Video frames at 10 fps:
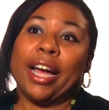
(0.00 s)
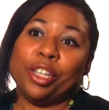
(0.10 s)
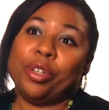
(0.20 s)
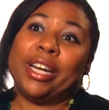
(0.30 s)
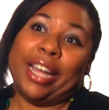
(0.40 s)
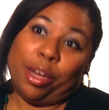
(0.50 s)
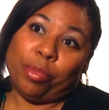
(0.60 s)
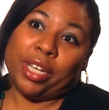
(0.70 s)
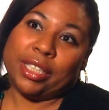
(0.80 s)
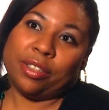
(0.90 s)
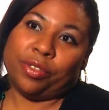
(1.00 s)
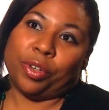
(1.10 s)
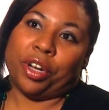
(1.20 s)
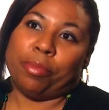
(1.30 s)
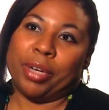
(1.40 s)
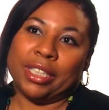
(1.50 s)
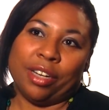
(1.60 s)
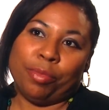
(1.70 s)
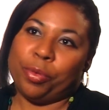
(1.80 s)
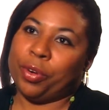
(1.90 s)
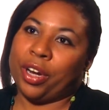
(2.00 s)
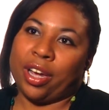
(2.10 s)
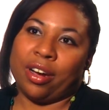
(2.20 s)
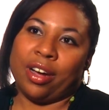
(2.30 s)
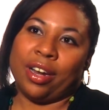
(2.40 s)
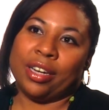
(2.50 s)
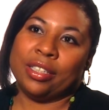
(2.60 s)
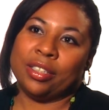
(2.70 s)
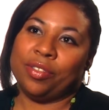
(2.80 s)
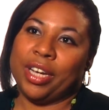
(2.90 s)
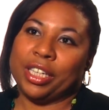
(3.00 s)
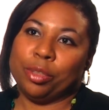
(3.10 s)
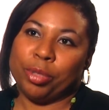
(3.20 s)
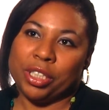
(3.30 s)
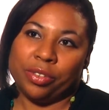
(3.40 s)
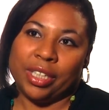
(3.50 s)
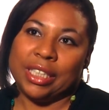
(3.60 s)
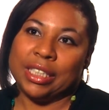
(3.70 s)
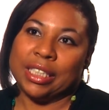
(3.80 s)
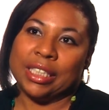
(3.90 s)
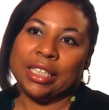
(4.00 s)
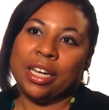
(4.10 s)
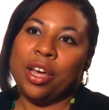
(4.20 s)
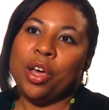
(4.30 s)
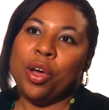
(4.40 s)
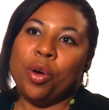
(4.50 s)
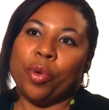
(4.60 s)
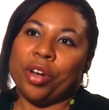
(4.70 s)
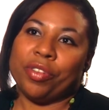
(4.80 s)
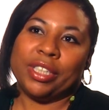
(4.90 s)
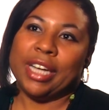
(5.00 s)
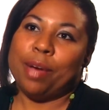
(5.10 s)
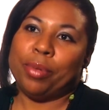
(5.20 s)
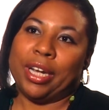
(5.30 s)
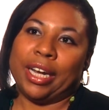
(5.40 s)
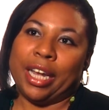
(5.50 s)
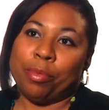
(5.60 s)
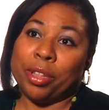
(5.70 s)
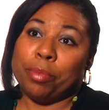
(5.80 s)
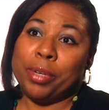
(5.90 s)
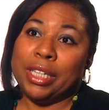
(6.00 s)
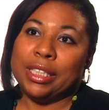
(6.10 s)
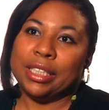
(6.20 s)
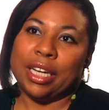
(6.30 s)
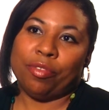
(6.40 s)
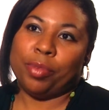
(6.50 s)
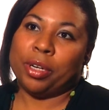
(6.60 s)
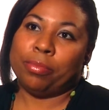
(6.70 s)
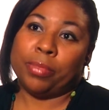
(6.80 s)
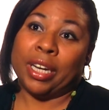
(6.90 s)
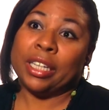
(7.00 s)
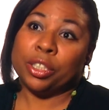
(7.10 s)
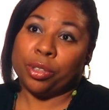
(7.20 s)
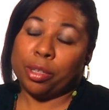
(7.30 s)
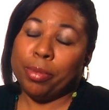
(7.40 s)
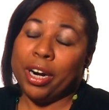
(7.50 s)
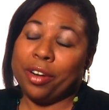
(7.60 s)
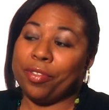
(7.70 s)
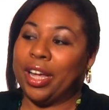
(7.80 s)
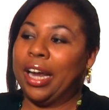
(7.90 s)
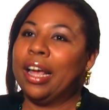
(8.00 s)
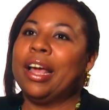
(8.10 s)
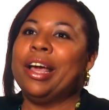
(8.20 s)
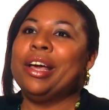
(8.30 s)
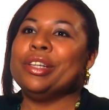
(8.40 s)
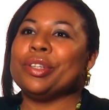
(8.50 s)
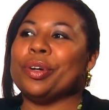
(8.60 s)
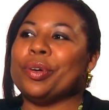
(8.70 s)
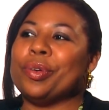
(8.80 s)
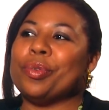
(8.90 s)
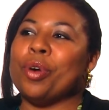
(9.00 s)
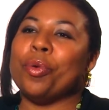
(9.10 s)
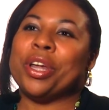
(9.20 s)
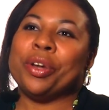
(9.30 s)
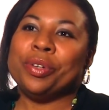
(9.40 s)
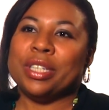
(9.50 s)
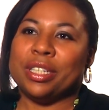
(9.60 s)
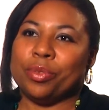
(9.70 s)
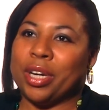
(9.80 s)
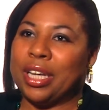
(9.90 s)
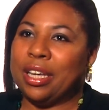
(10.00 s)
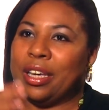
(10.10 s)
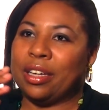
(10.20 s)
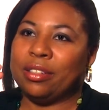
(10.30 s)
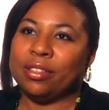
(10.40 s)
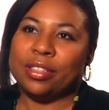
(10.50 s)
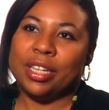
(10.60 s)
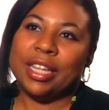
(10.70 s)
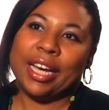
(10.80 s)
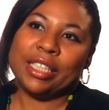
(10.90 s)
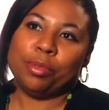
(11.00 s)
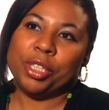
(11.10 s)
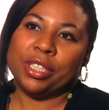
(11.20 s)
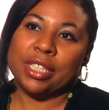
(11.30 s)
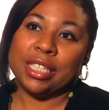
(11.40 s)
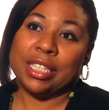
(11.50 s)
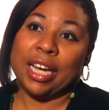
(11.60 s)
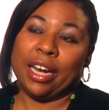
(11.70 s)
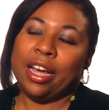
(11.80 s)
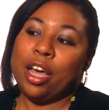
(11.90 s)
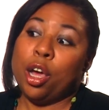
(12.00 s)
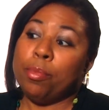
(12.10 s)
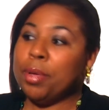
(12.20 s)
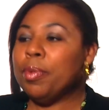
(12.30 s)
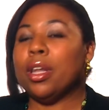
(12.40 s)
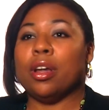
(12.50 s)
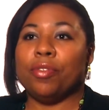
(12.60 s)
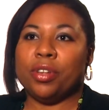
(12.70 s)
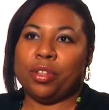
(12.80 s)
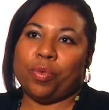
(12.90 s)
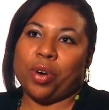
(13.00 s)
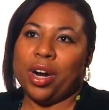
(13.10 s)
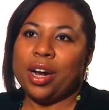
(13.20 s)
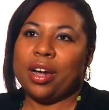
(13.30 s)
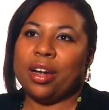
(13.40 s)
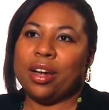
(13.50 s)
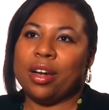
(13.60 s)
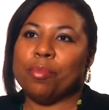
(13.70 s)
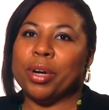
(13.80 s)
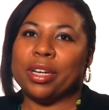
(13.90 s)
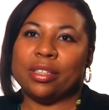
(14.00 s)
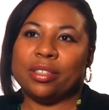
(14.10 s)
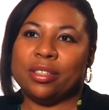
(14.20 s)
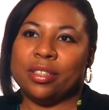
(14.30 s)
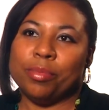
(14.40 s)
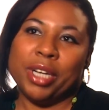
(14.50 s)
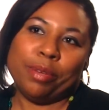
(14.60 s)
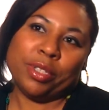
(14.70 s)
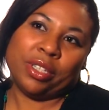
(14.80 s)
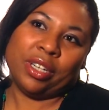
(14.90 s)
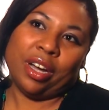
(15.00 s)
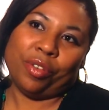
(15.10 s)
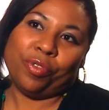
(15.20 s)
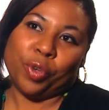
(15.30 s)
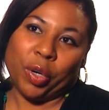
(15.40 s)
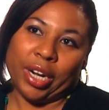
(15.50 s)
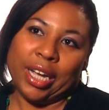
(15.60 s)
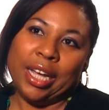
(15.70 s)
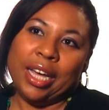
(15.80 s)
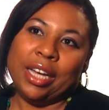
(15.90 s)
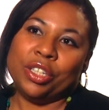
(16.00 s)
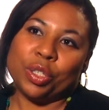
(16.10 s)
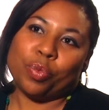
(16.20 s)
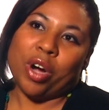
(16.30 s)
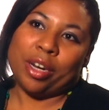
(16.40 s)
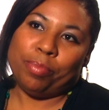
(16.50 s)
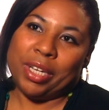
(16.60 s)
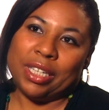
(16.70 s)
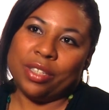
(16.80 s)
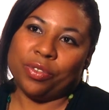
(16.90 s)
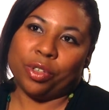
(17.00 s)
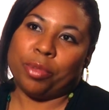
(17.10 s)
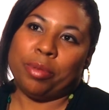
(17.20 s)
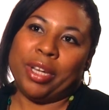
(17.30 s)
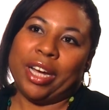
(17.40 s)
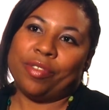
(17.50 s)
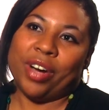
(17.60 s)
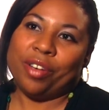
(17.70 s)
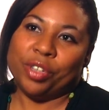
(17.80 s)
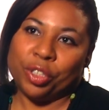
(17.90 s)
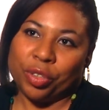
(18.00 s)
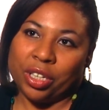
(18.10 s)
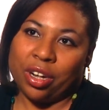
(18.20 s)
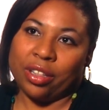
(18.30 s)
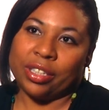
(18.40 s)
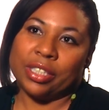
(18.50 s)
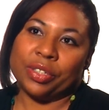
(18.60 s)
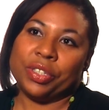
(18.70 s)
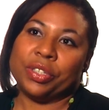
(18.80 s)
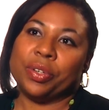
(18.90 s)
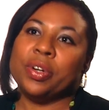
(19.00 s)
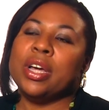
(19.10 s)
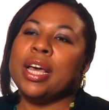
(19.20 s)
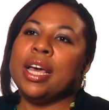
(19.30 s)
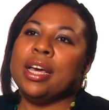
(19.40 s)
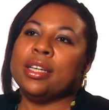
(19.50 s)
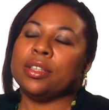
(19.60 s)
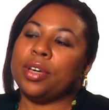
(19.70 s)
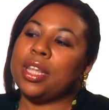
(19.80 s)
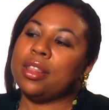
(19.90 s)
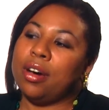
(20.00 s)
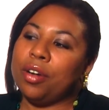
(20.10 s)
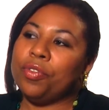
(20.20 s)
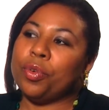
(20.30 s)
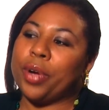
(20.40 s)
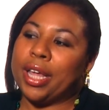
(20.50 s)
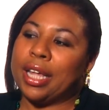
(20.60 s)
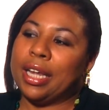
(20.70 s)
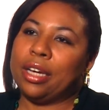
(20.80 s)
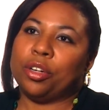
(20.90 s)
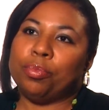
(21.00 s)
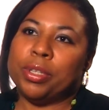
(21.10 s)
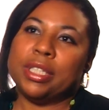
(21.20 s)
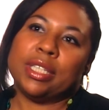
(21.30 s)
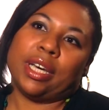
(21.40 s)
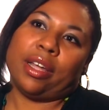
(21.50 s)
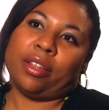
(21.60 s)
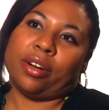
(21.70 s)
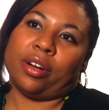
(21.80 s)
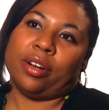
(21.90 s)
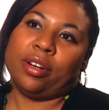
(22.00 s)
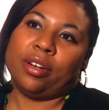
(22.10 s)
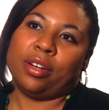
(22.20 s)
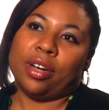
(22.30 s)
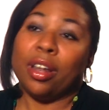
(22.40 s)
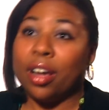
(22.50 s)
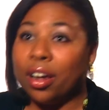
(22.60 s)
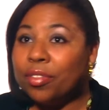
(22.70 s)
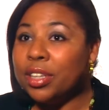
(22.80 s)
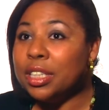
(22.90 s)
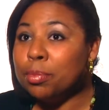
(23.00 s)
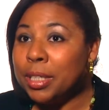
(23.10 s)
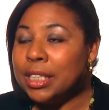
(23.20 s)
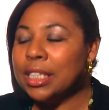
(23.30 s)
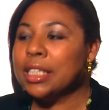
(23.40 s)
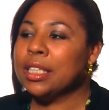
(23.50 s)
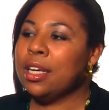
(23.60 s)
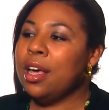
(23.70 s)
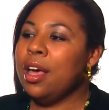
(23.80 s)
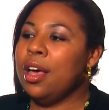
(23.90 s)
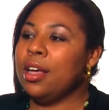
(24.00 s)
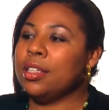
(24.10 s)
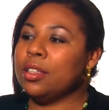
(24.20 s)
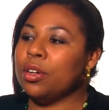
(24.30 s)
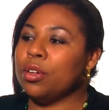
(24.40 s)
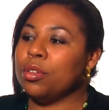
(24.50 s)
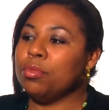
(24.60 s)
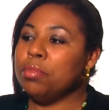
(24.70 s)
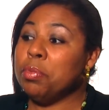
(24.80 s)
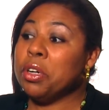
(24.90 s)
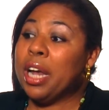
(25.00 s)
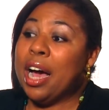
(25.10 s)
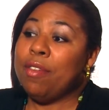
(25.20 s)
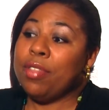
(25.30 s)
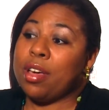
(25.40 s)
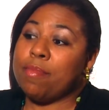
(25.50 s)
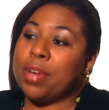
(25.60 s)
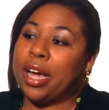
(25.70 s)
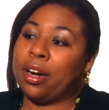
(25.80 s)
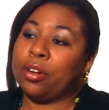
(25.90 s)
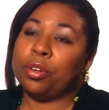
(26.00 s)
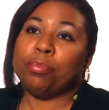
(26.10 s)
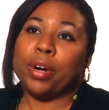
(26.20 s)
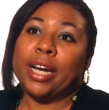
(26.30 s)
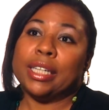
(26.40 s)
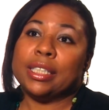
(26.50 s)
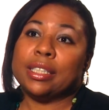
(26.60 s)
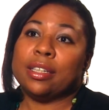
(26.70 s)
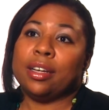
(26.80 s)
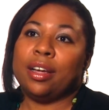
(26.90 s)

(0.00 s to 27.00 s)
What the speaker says: I actually named it for him because I've been working on stuff like his press releases, whatever is happening, naming the pieces. I've been an integral part of that. So what we noticed when he did the exhibitions is that people loved the work, but sometimes could not afford just one piece for maybe like $500 or so. So he thought of a way that he could put together a lot of these pieces so people could have them at a good price.